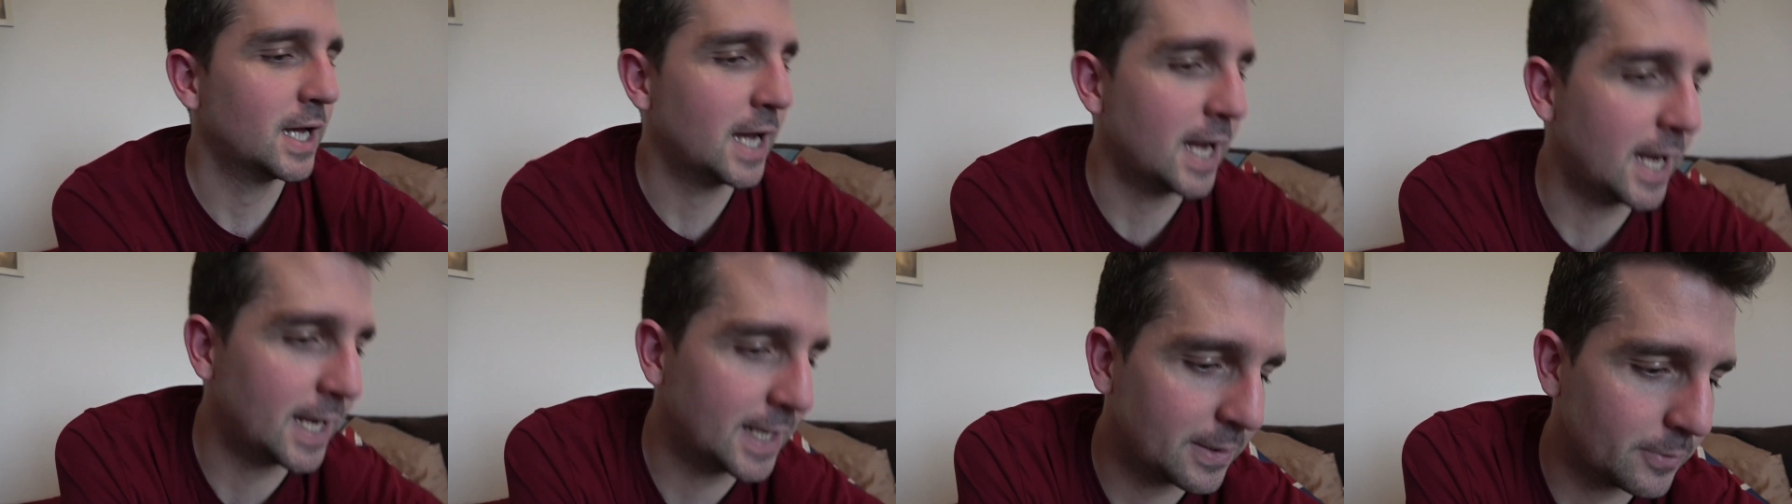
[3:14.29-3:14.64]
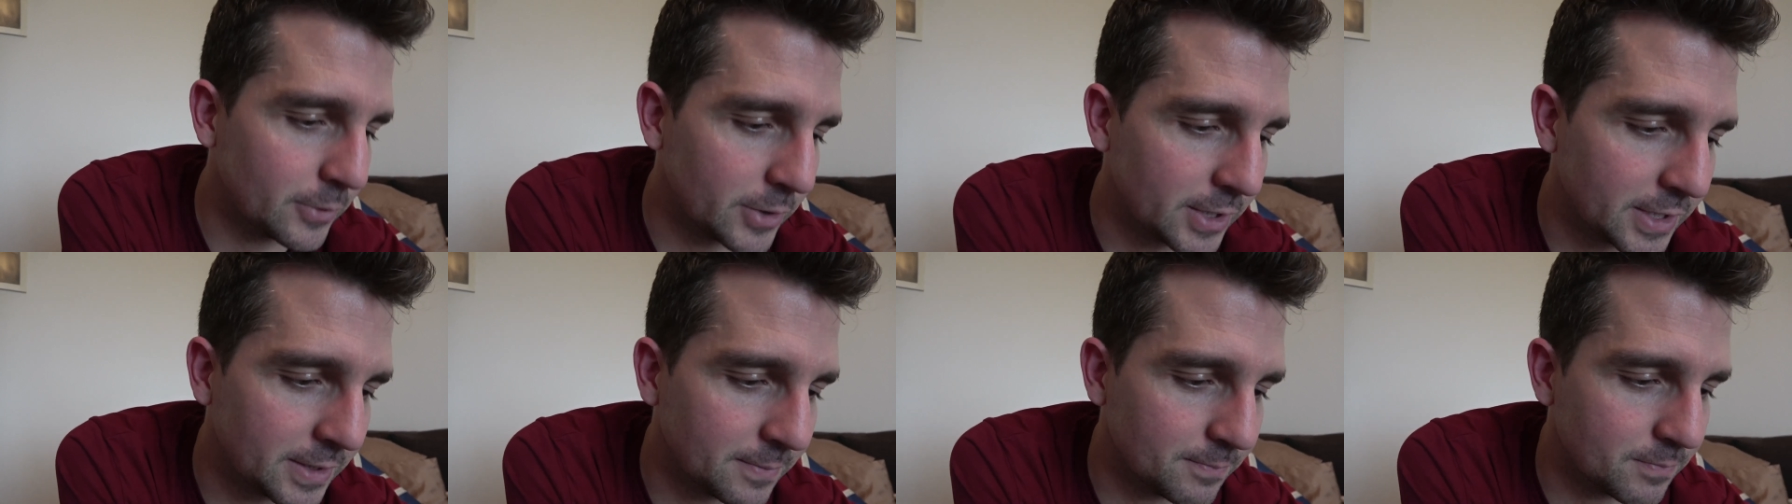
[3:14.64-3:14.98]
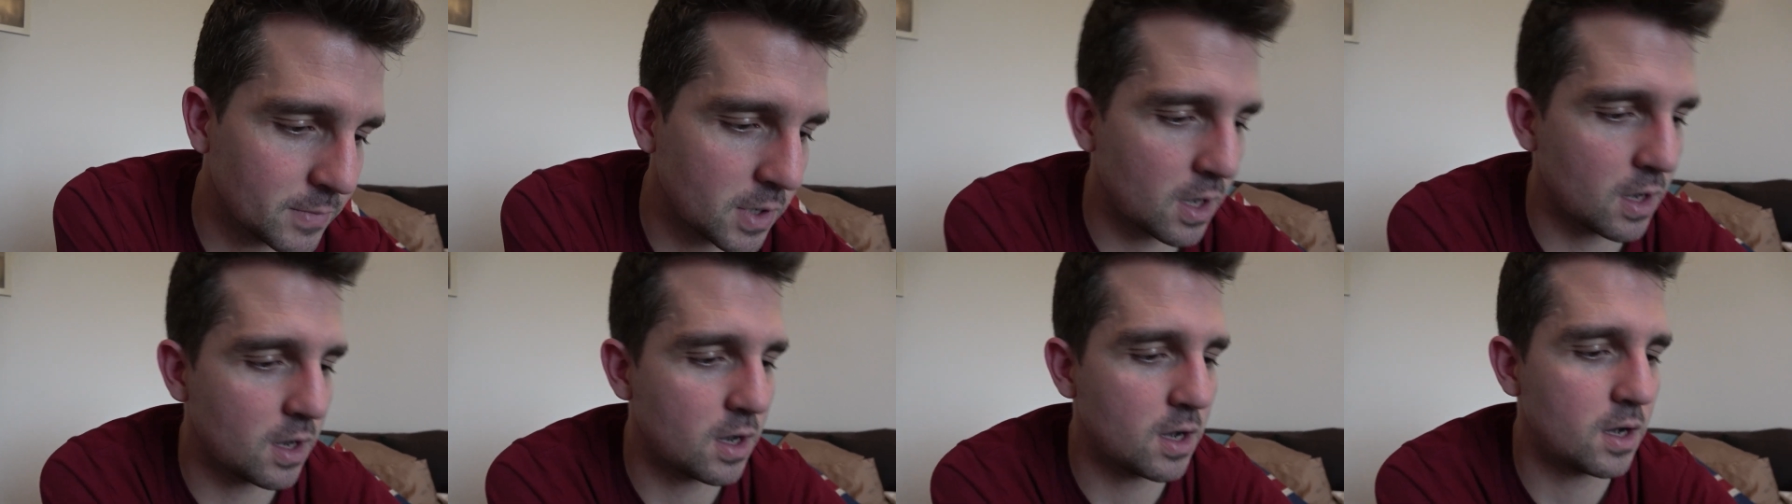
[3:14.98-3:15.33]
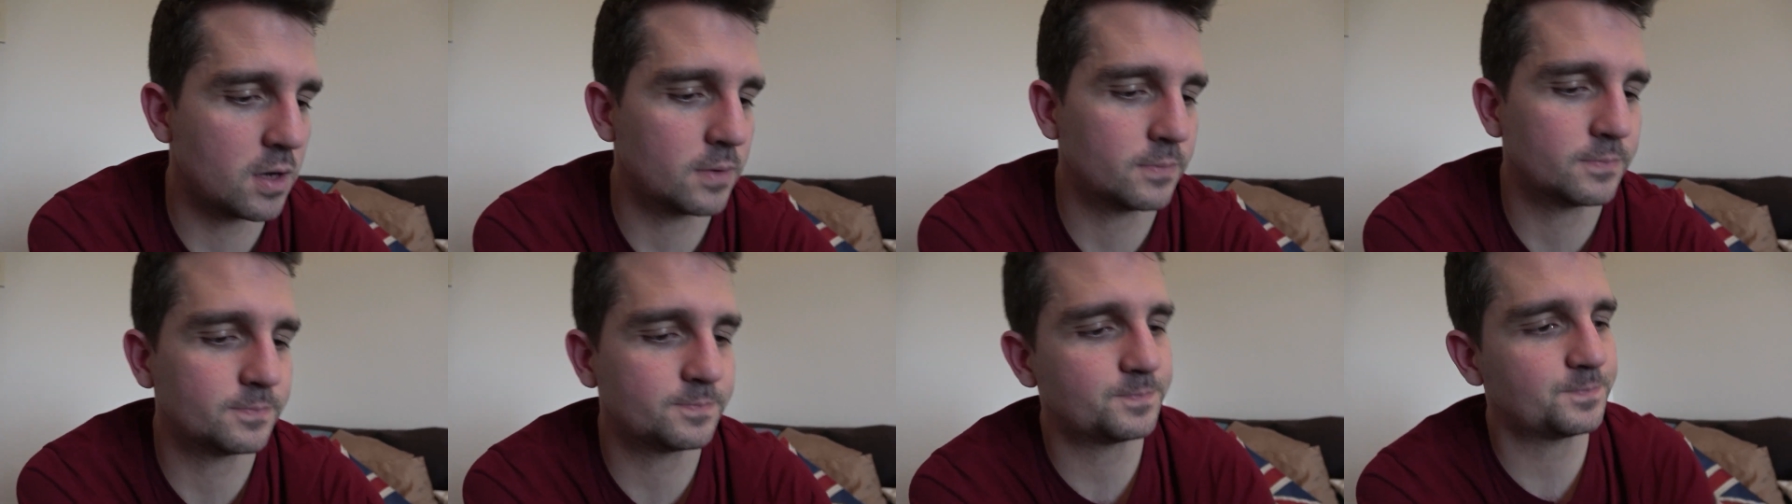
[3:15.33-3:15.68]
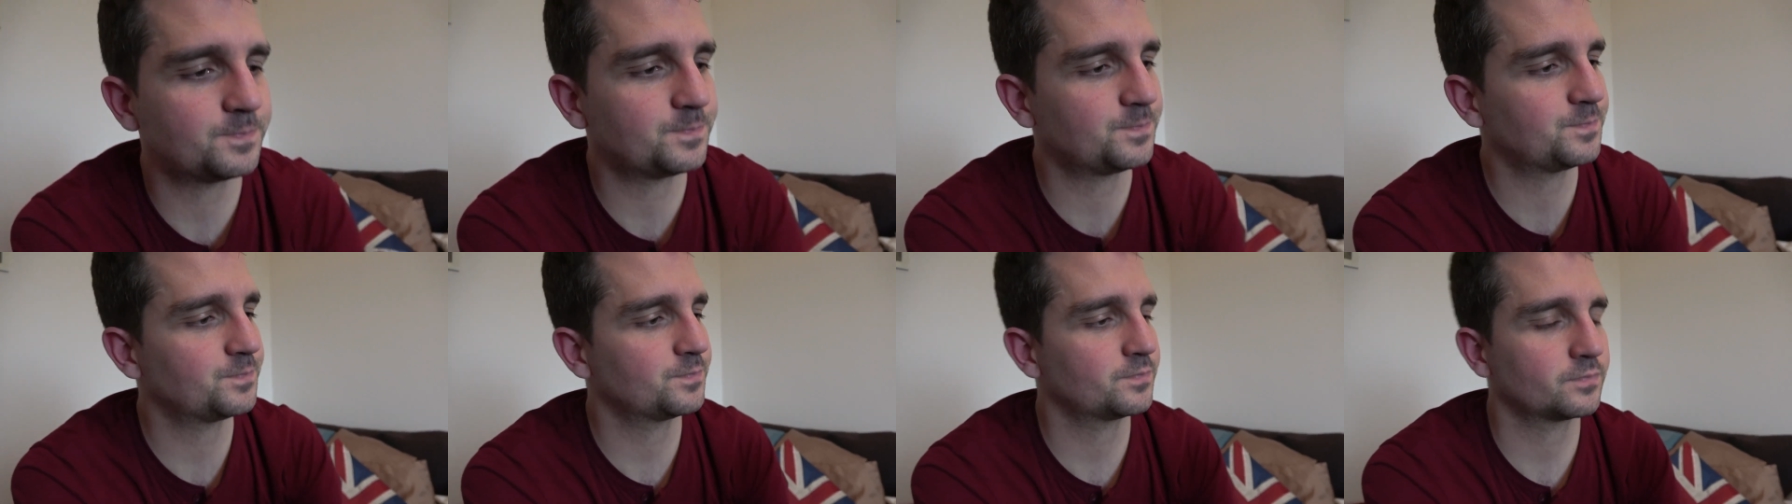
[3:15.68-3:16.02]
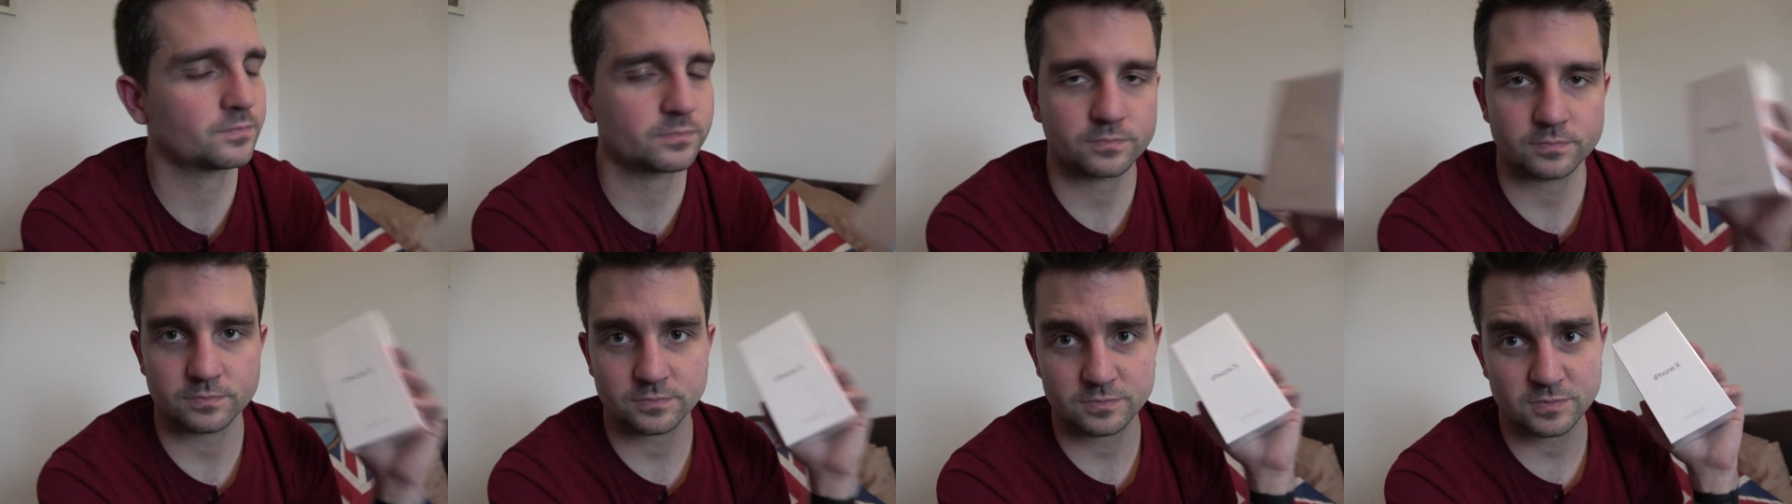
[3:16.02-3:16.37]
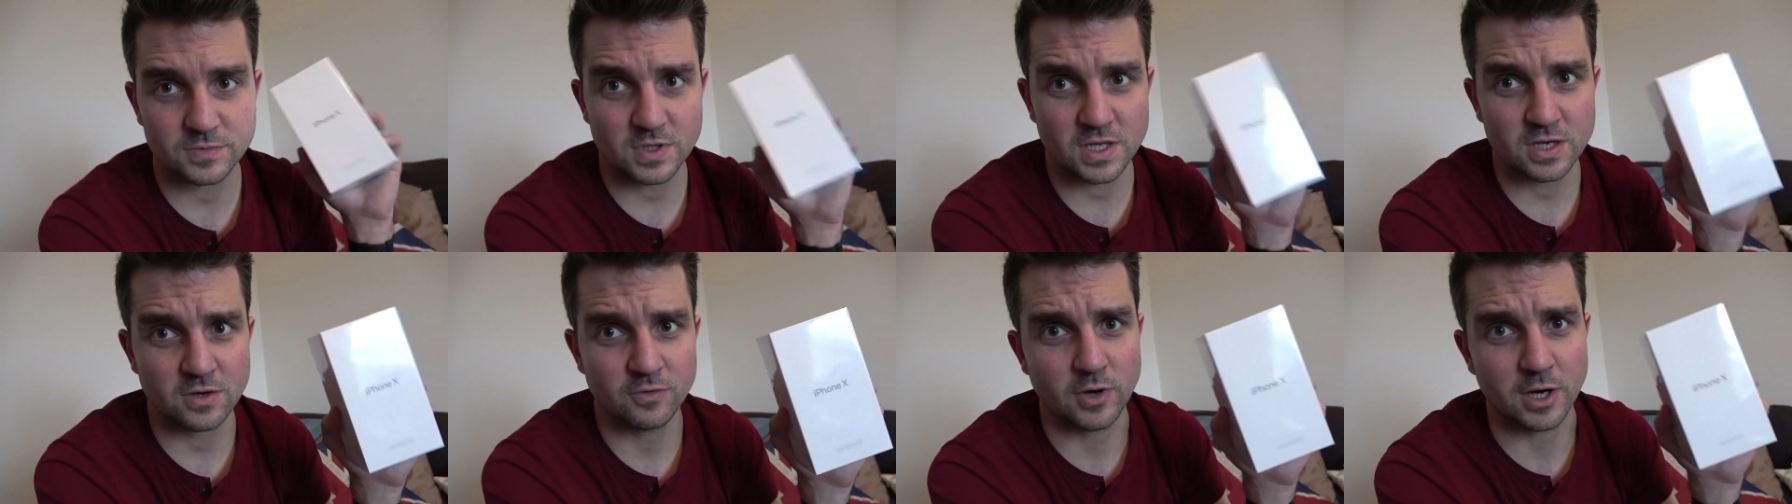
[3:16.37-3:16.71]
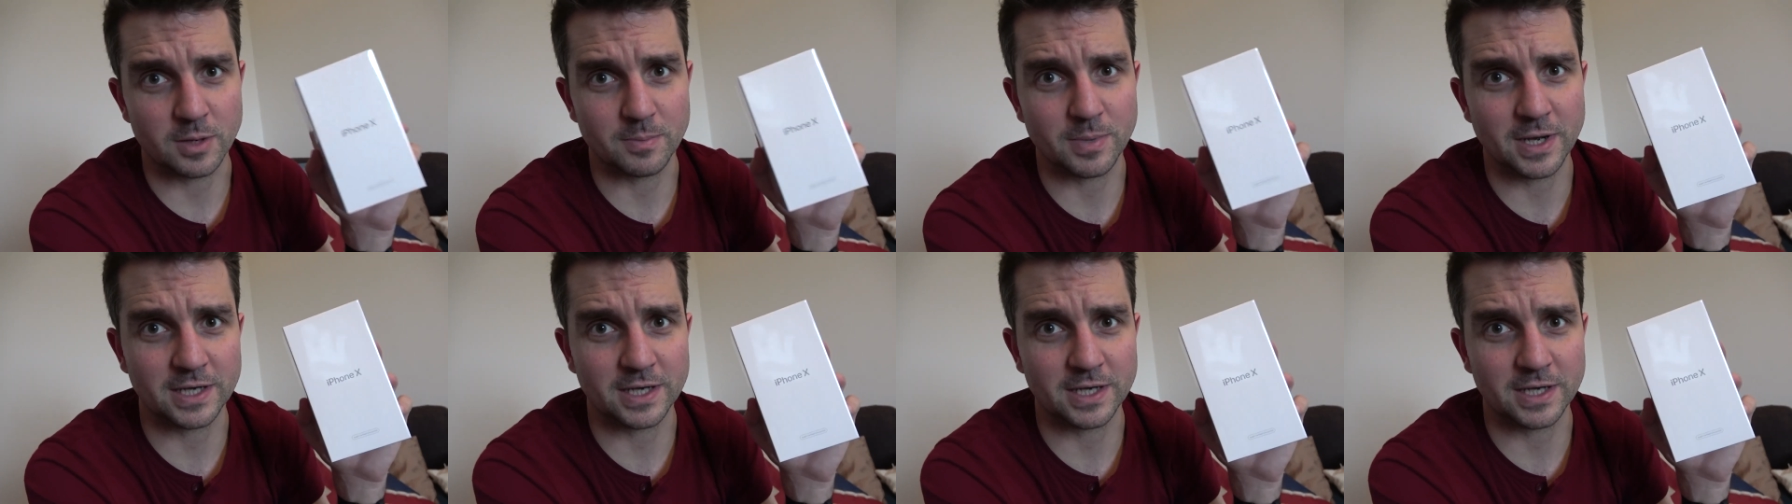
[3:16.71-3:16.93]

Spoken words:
Anyway, right,